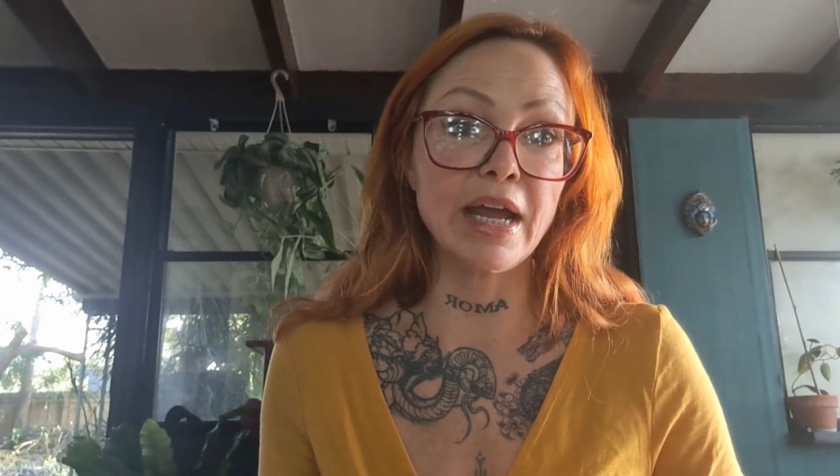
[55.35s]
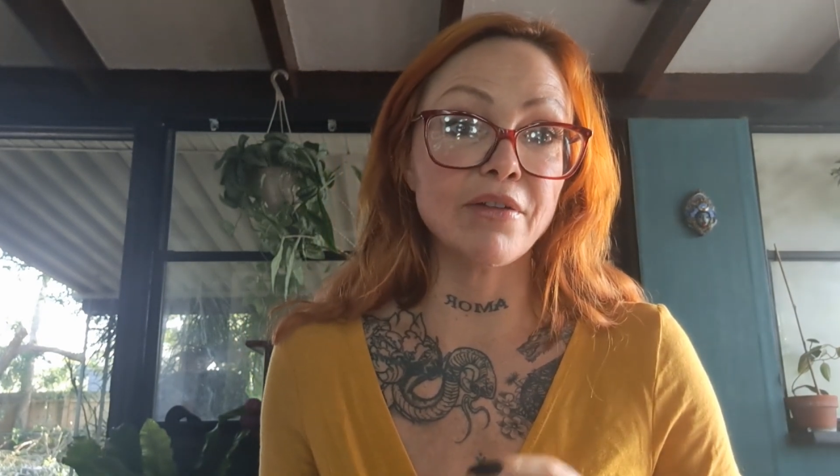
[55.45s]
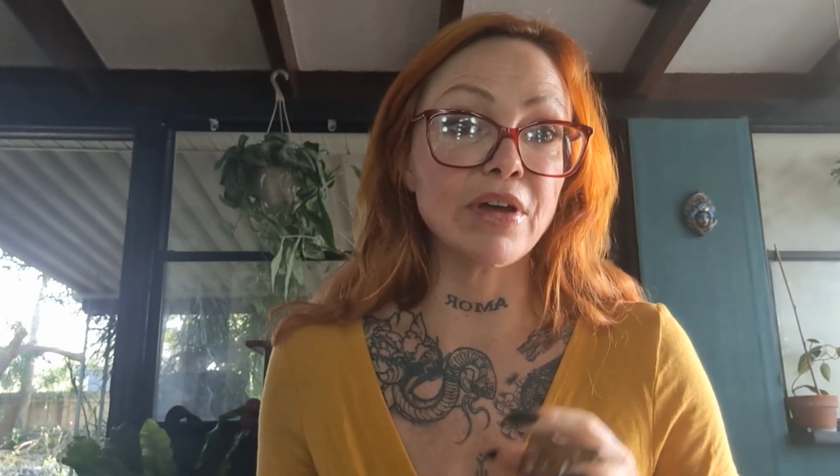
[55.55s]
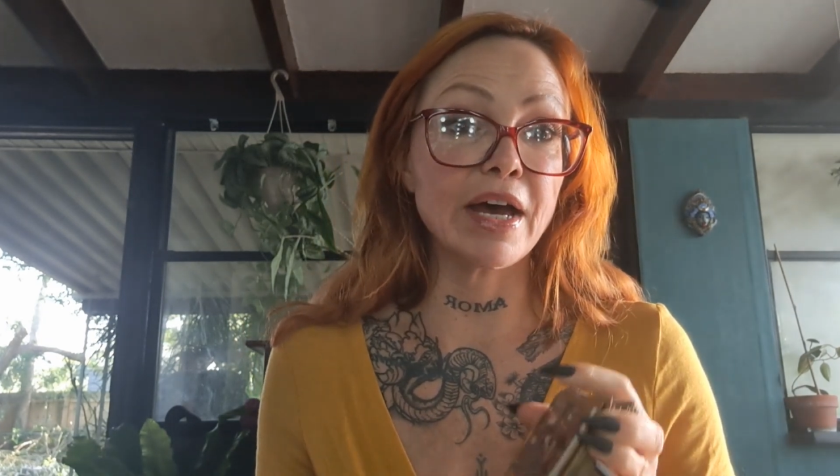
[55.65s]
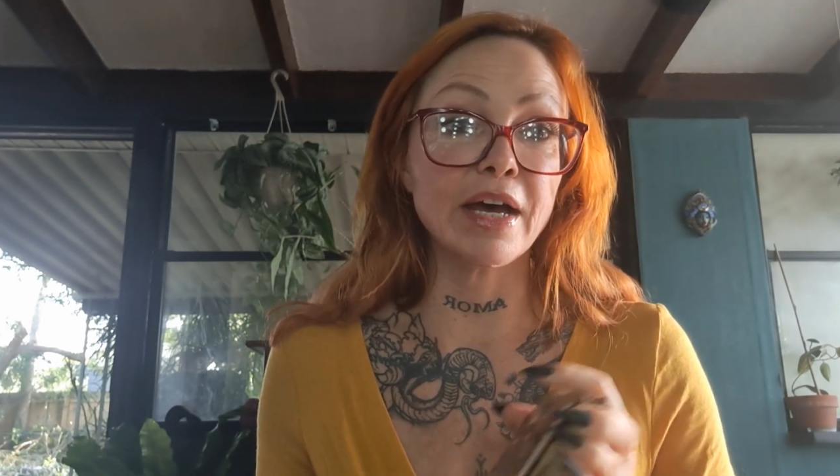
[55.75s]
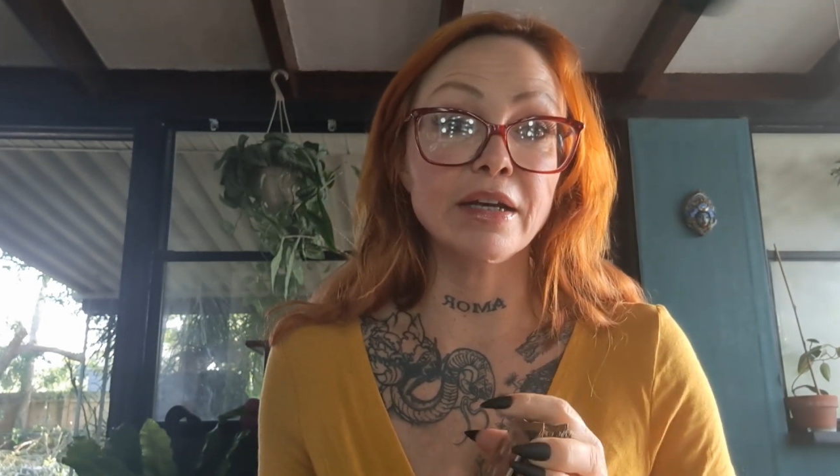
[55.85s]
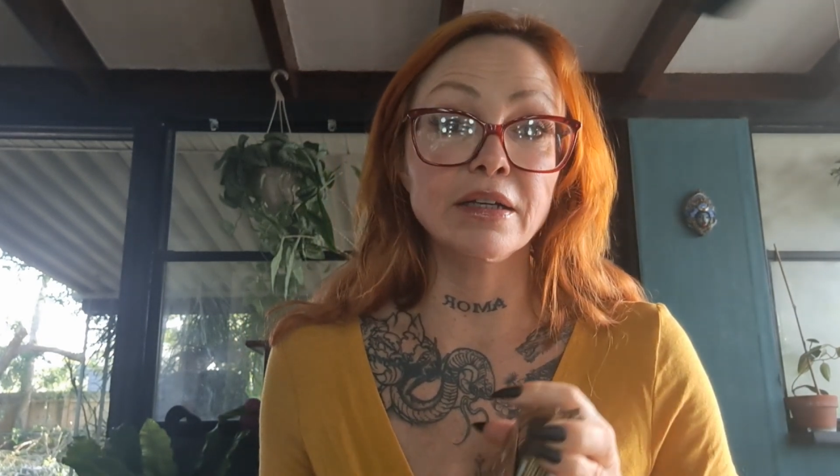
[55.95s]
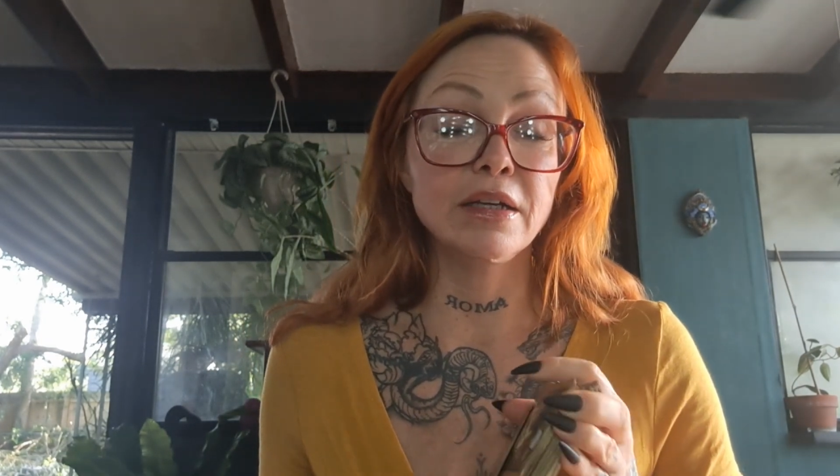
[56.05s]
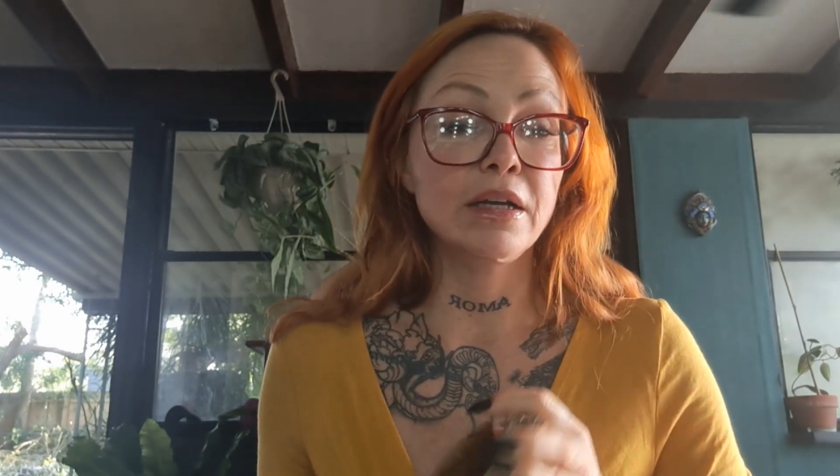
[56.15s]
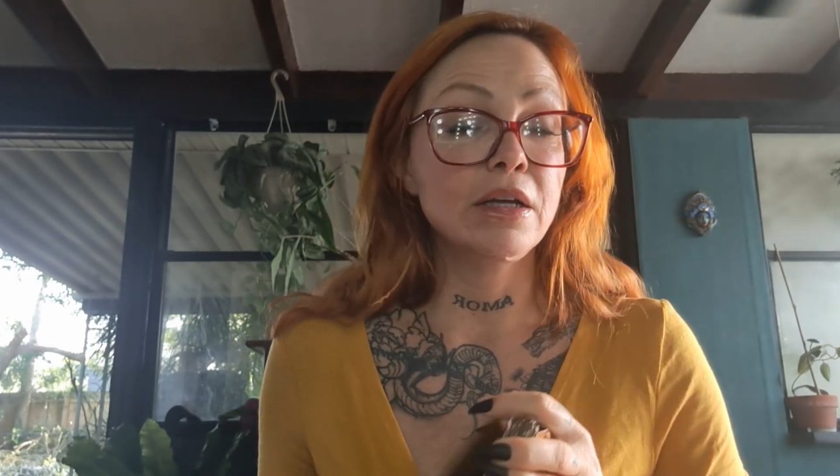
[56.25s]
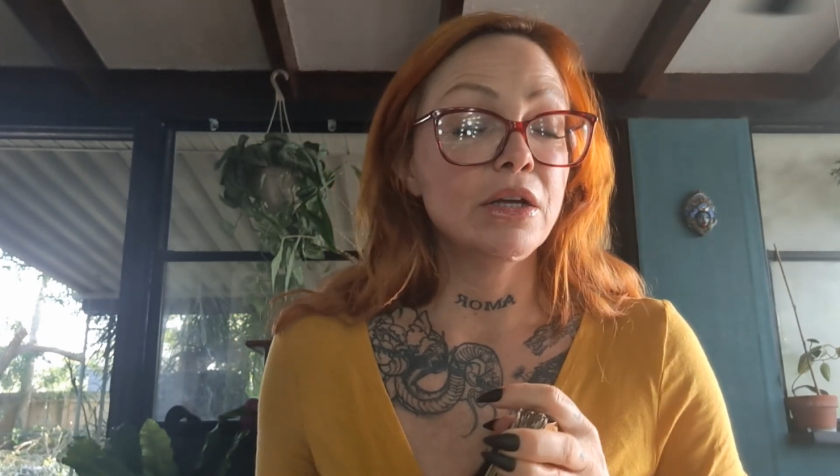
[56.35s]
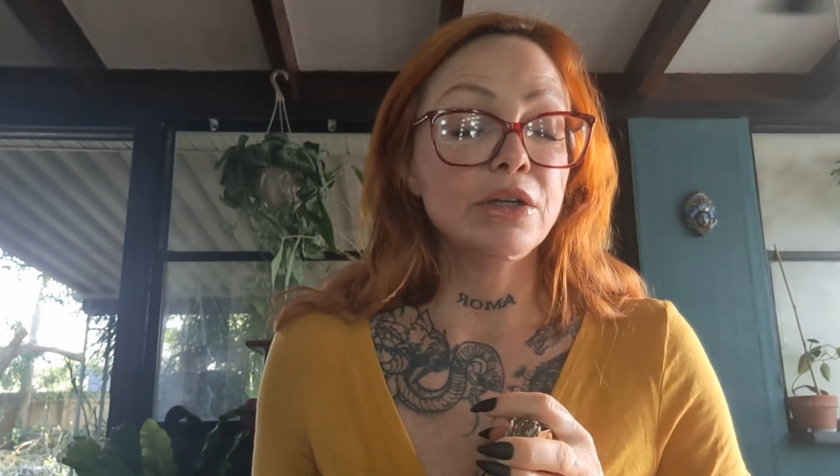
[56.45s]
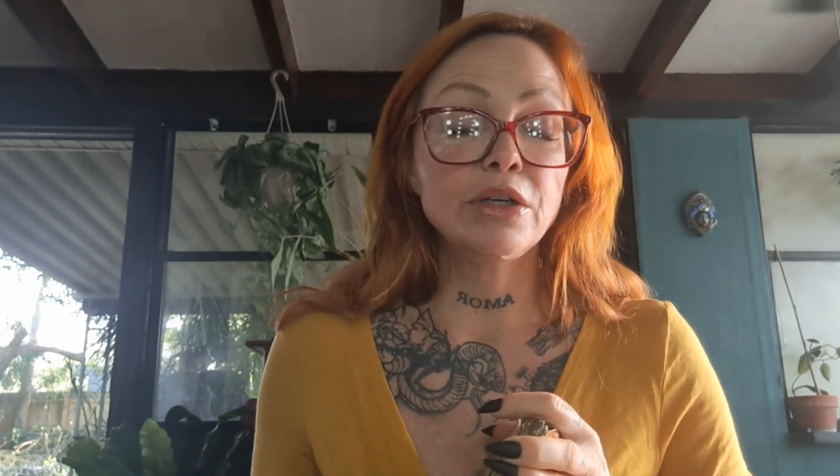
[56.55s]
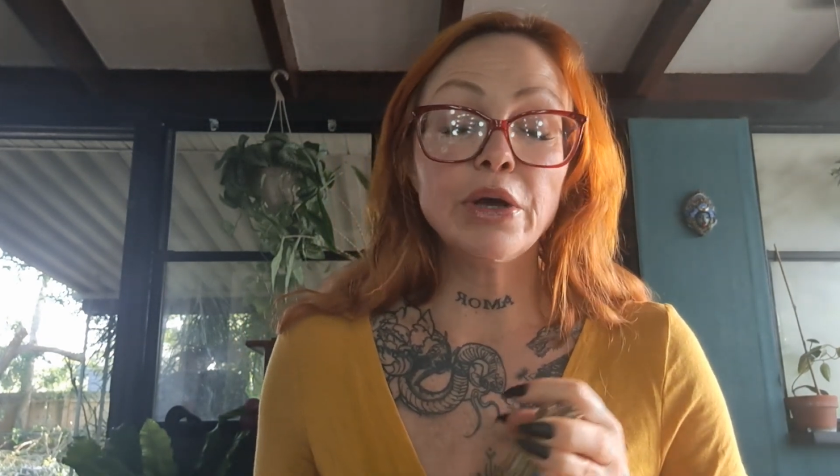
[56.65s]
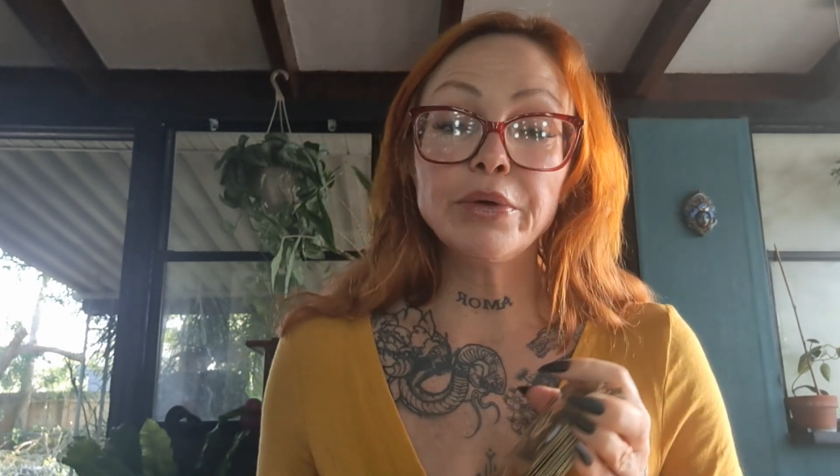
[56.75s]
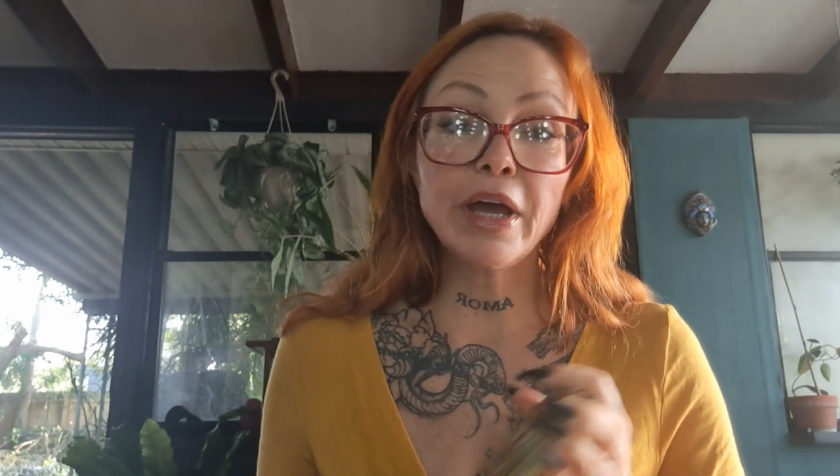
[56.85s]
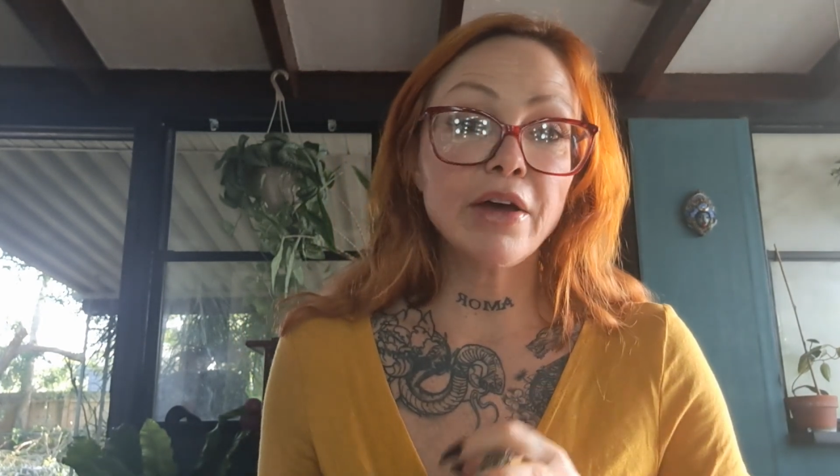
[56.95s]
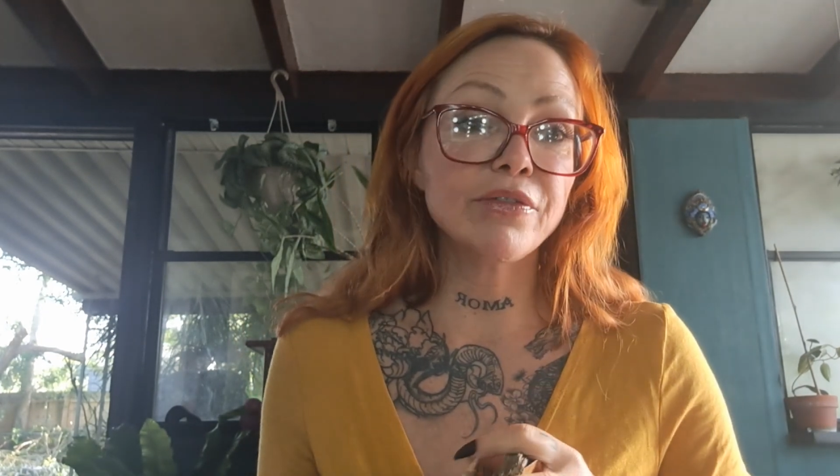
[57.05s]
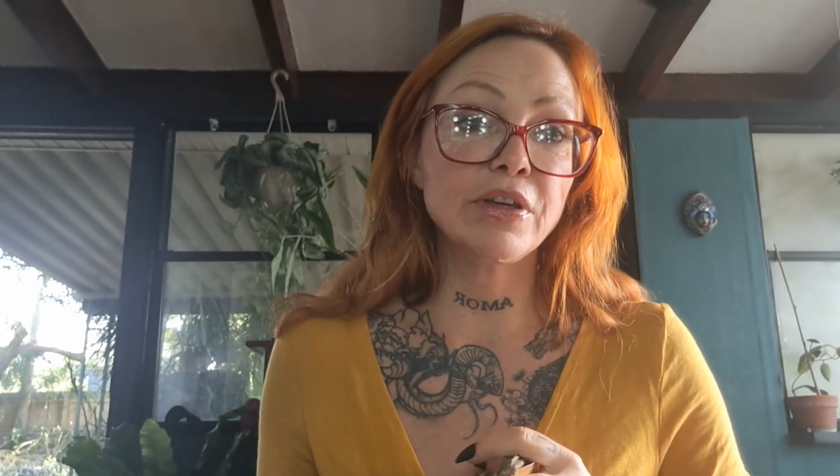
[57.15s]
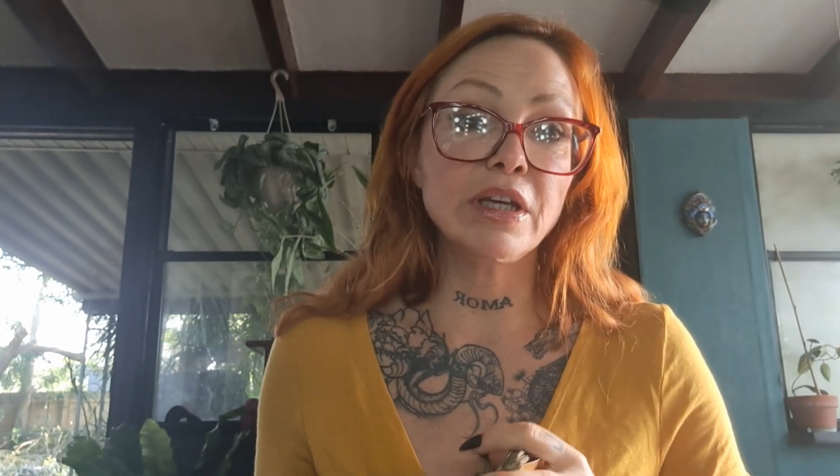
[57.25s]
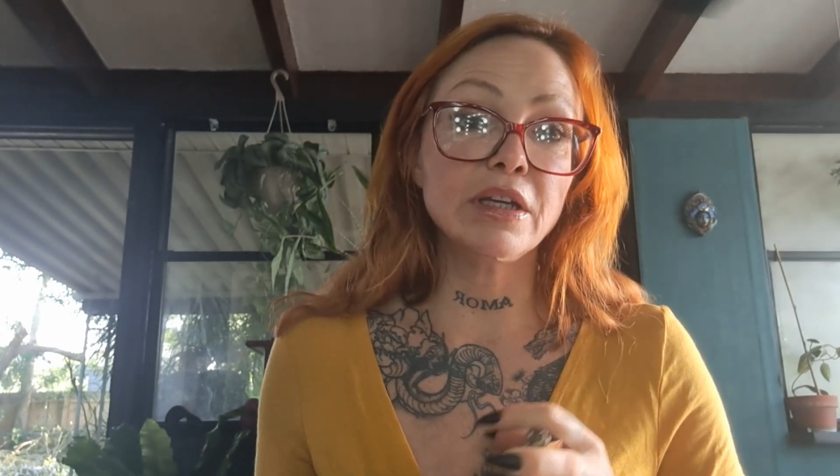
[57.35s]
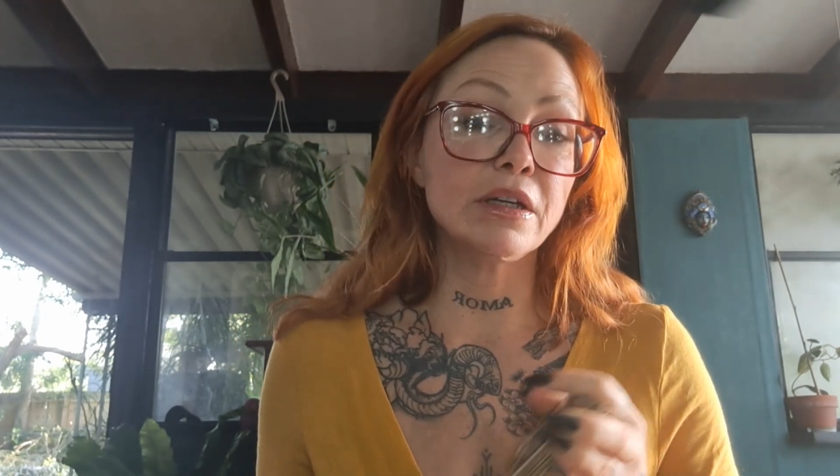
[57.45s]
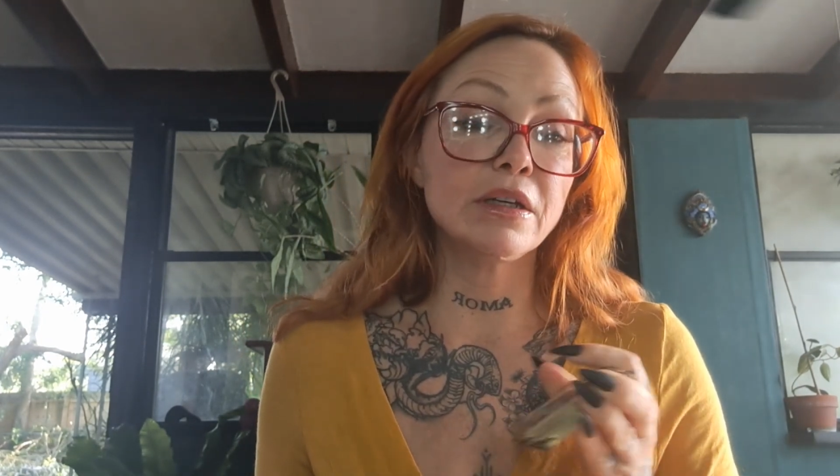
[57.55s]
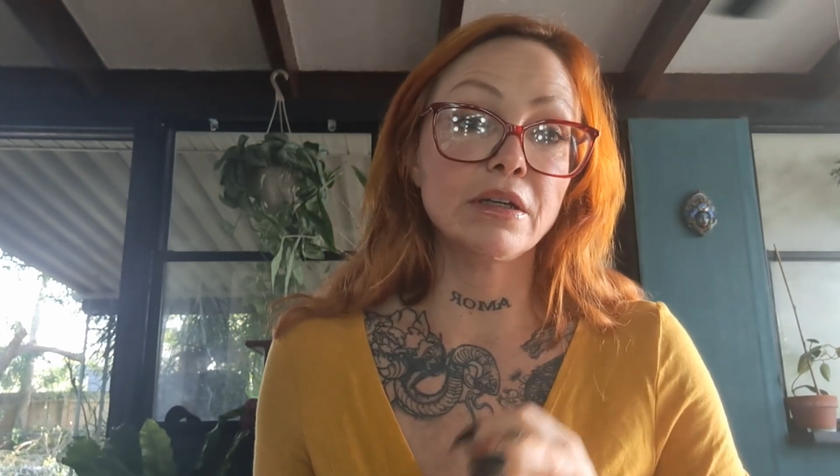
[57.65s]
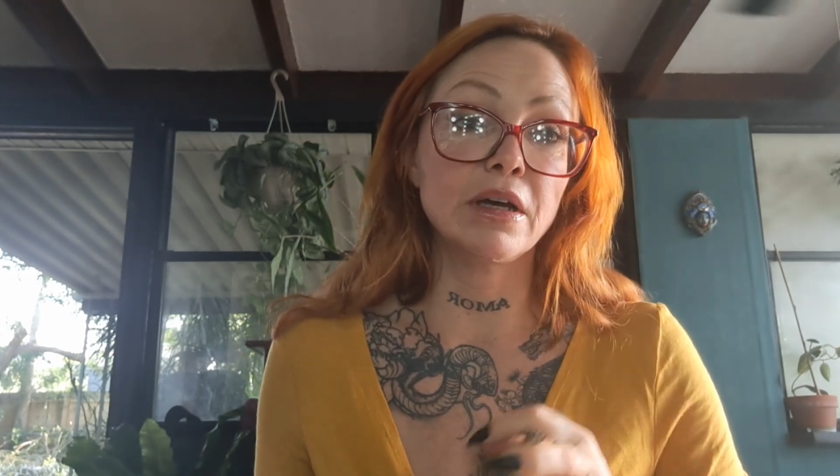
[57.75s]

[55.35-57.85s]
have had no caffeine.